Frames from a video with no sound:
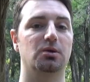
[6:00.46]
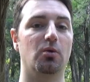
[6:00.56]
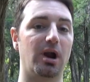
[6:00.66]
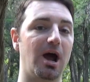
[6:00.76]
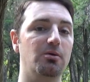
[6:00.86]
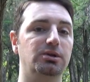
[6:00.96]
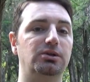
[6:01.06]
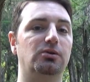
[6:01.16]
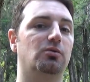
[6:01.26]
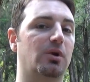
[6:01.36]
what I would
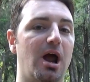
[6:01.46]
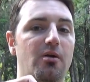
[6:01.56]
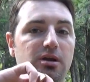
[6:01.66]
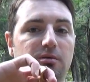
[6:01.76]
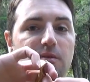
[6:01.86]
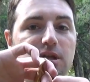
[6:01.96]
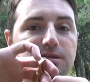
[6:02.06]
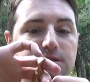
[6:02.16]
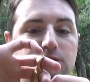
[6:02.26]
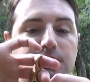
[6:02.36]
do and what I recommend is
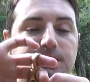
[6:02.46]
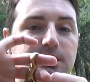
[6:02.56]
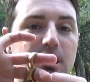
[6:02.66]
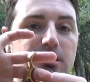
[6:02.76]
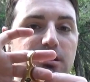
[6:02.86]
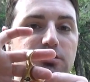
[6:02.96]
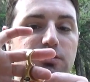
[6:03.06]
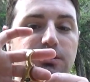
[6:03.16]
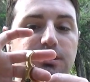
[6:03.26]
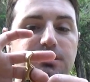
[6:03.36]
adjusting that hinge
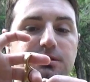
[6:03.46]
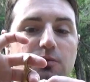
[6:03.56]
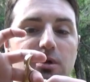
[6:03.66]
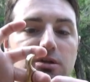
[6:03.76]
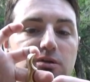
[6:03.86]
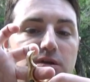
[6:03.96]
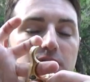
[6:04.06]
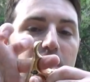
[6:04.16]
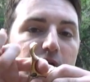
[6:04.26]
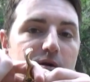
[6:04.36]
release to where you can
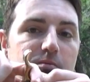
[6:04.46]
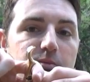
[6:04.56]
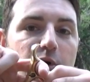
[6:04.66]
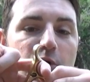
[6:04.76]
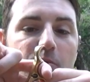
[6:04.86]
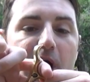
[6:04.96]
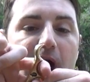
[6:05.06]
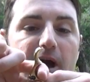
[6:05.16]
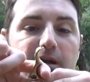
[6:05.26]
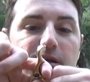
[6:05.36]
pull
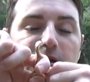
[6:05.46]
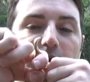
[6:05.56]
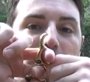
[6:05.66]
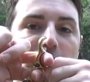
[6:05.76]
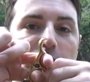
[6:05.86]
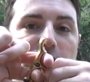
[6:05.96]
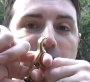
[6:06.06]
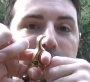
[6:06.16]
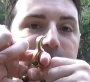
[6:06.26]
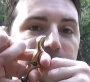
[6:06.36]
back, and when you
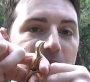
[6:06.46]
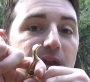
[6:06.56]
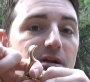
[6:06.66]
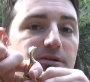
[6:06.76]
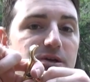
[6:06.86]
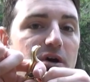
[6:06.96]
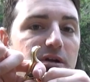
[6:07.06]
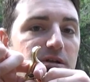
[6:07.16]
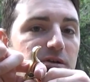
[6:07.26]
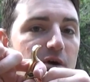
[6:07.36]
get steady on
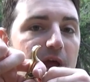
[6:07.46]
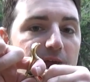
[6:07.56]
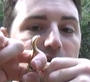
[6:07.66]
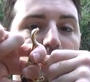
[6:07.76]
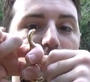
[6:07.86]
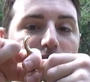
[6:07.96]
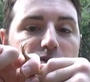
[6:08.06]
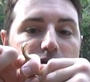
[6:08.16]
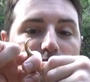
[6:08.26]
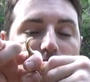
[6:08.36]
target and you go to anchor in, you
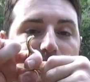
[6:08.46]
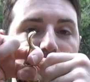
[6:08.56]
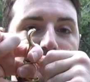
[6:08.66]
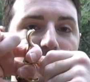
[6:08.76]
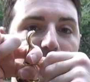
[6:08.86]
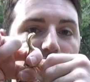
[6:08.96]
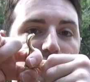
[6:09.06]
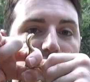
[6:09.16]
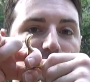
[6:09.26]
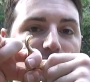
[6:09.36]
can release that
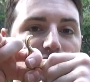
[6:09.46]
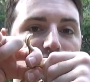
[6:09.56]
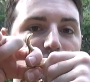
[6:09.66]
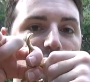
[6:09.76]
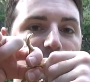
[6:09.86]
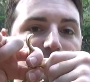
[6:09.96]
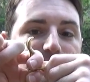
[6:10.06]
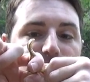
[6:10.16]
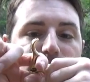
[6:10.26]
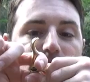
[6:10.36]
index finger and release
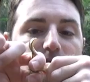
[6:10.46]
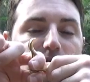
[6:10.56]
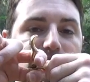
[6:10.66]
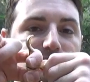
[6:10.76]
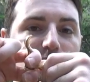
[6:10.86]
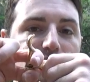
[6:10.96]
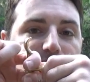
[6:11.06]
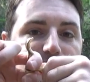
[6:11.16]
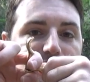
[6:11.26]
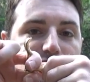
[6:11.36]
that thumb and spread
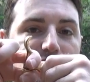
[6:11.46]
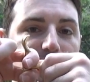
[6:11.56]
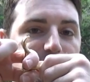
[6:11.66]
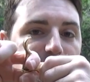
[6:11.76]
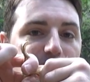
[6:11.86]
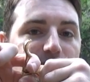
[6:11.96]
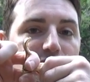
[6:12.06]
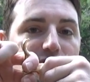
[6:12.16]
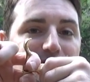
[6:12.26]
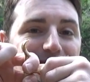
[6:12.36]
this tension out between the
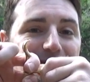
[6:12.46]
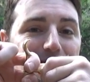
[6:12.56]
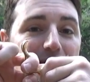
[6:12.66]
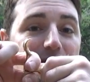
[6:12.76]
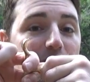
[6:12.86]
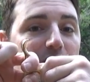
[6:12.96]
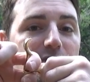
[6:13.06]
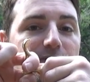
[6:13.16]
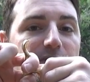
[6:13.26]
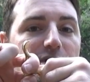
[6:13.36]
first and the middle
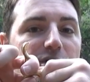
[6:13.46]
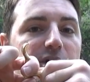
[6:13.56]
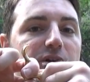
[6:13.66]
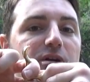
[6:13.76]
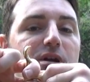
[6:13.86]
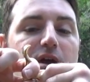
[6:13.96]
finger here.